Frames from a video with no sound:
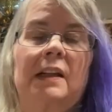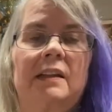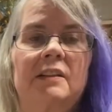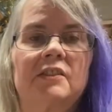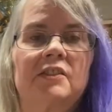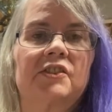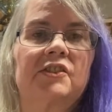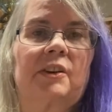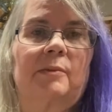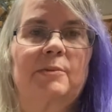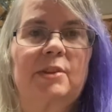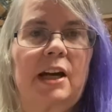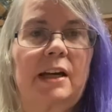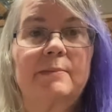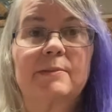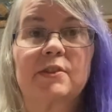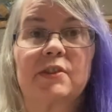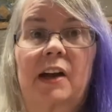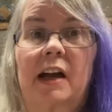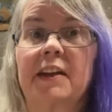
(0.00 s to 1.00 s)

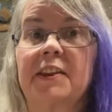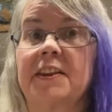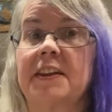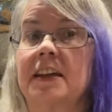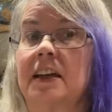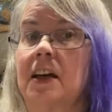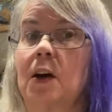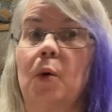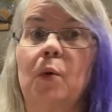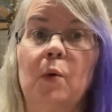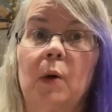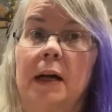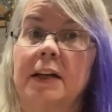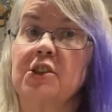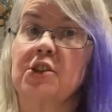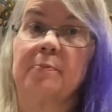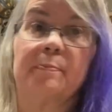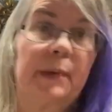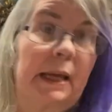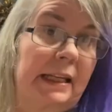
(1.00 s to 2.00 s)
Sometimes I think, oh, I
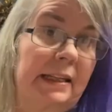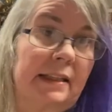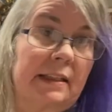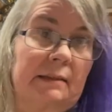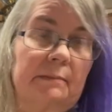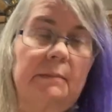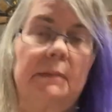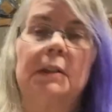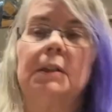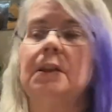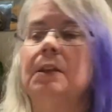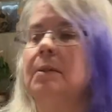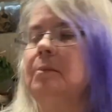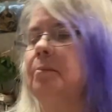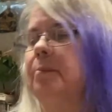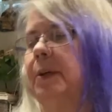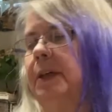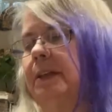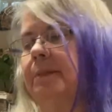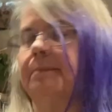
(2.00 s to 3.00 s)
should paint them,
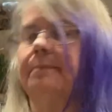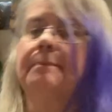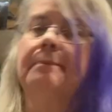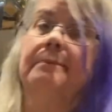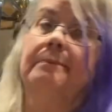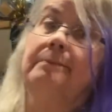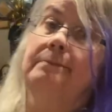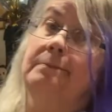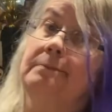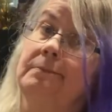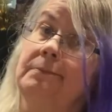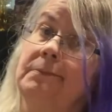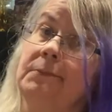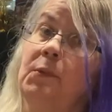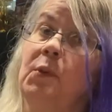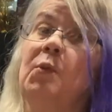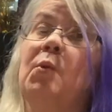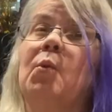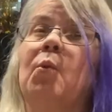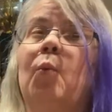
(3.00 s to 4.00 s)
but
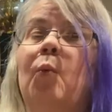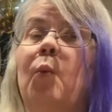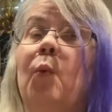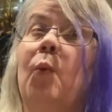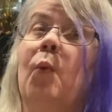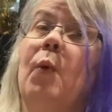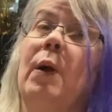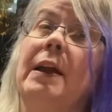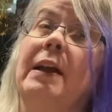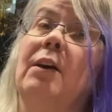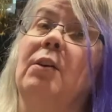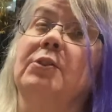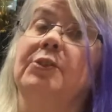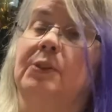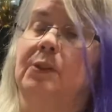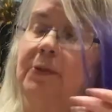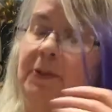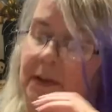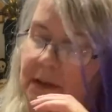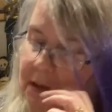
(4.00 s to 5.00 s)
we go
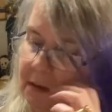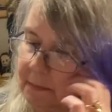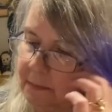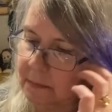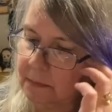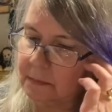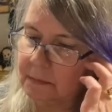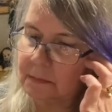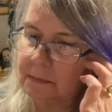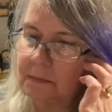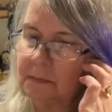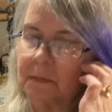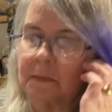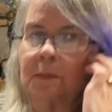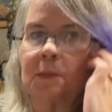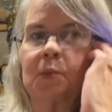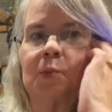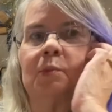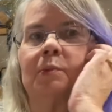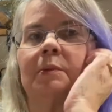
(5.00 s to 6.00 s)
so far.
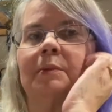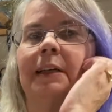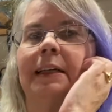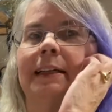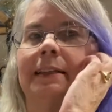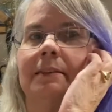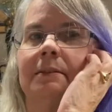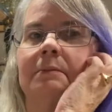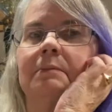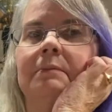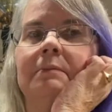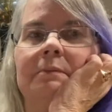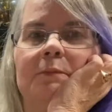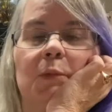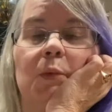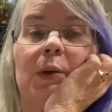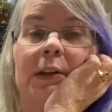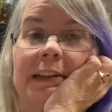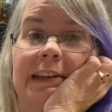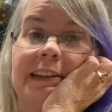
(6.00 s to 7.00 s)
And
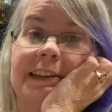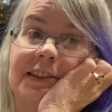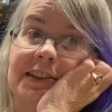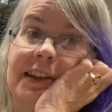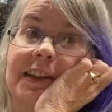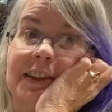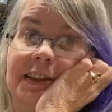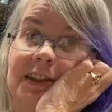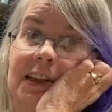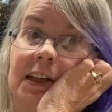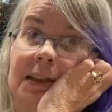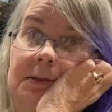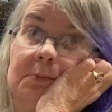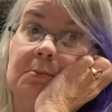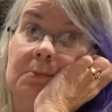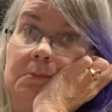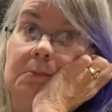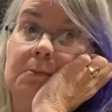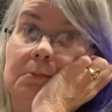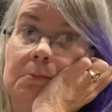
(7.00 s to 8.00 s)
one of these days I'll
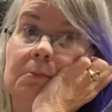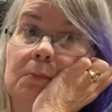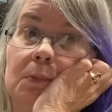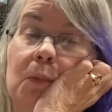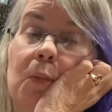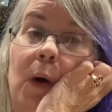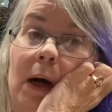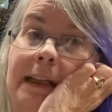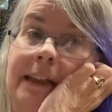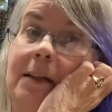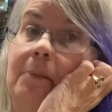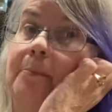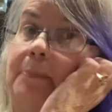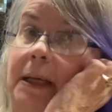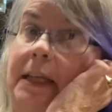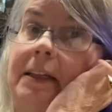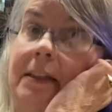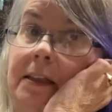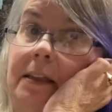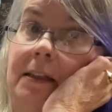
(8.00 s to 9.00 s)
wind up
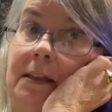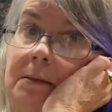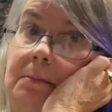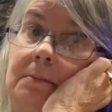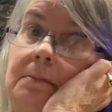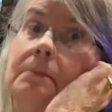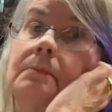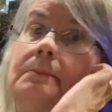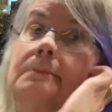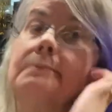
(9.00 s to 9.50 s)
painting them.